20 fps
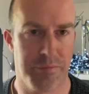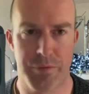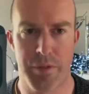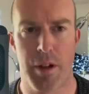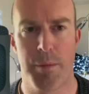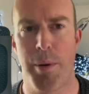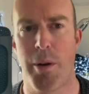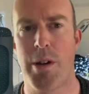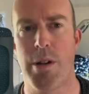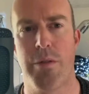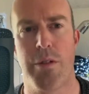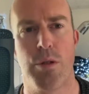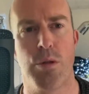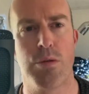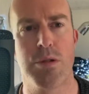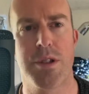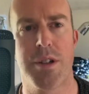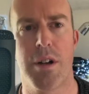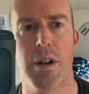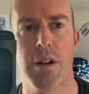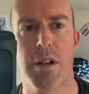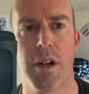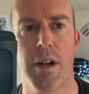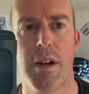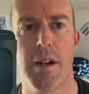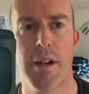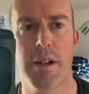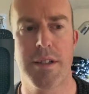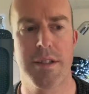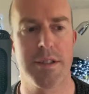Apparently with an all-star
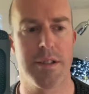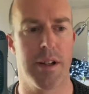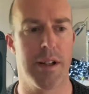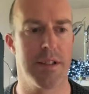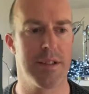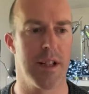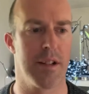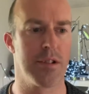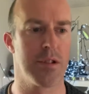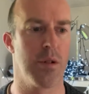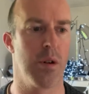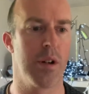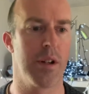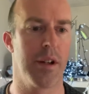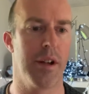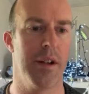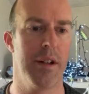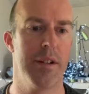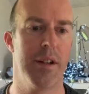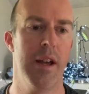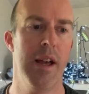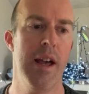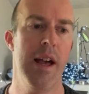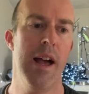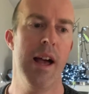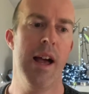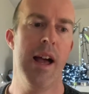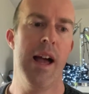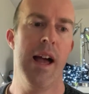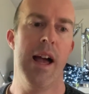cast, so that sounds quite good.
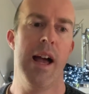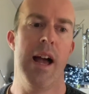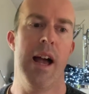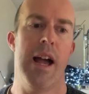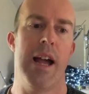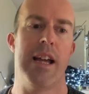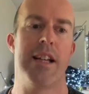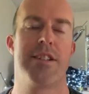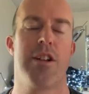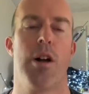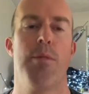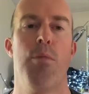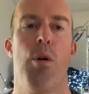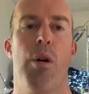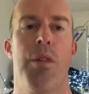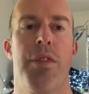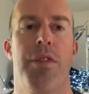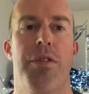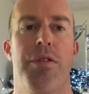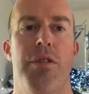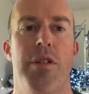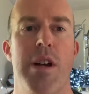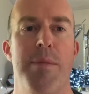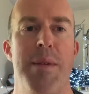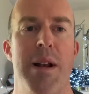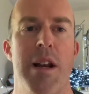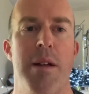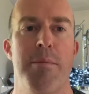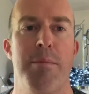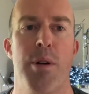He sold more than 3
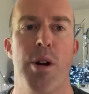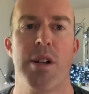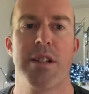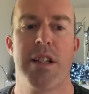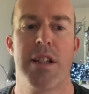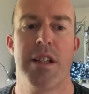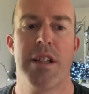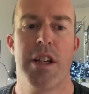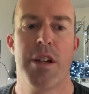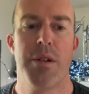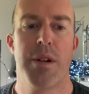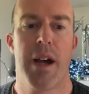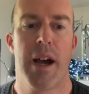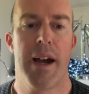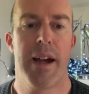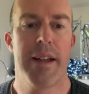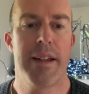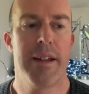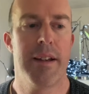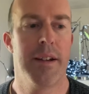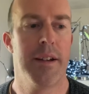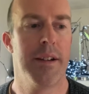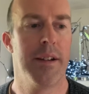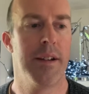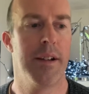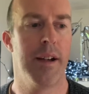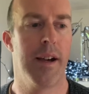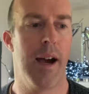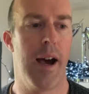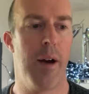million books in the UK,
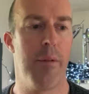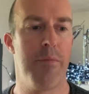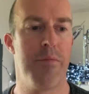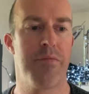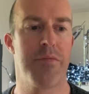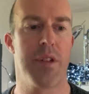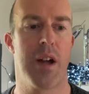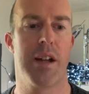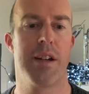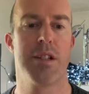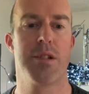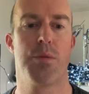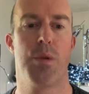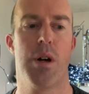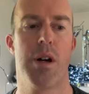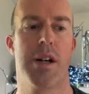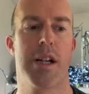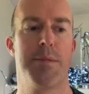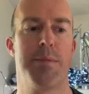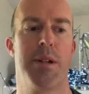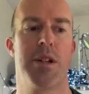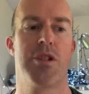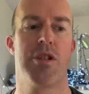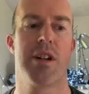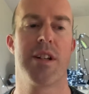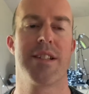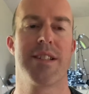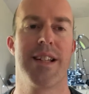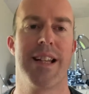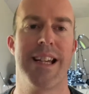and his work has been
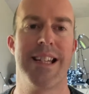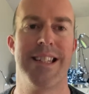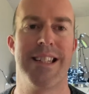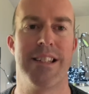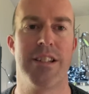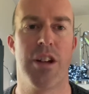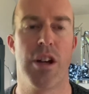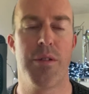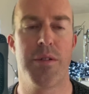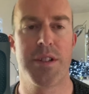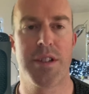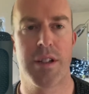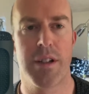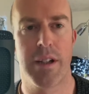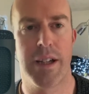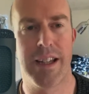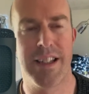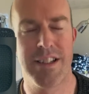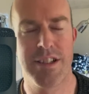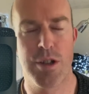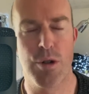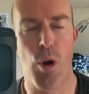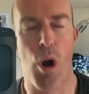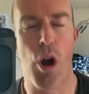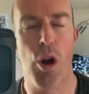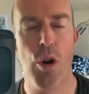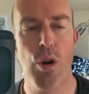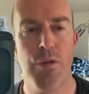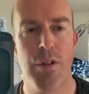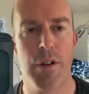translated into
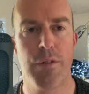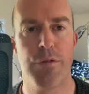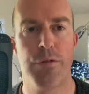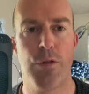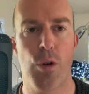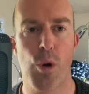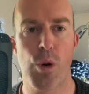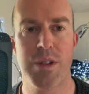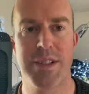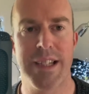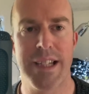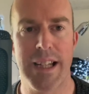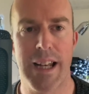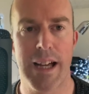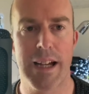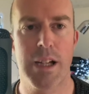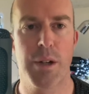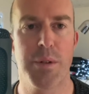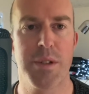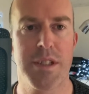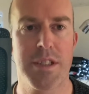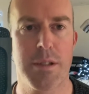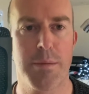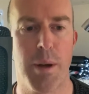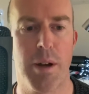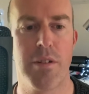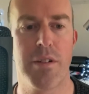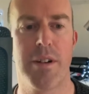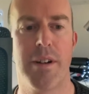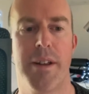over 40 languages
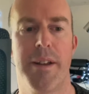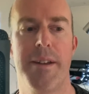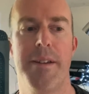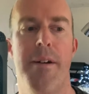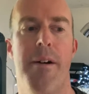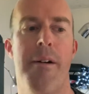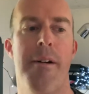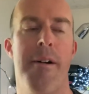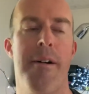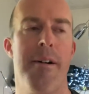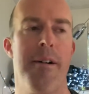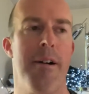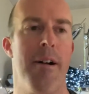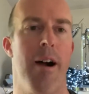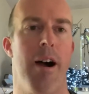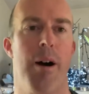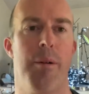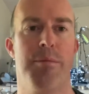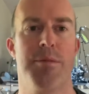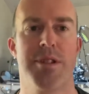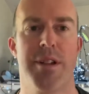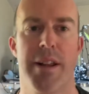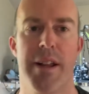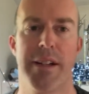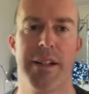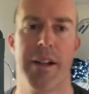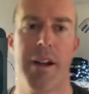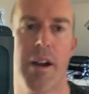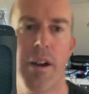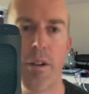apparently. So there
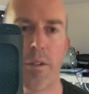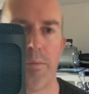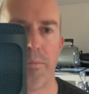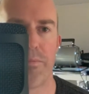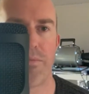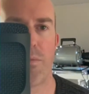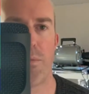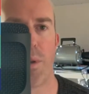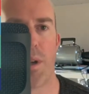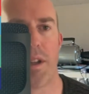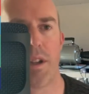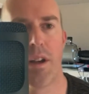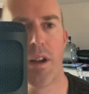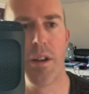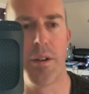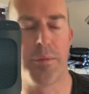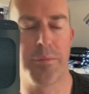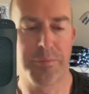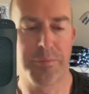you go, pretty good.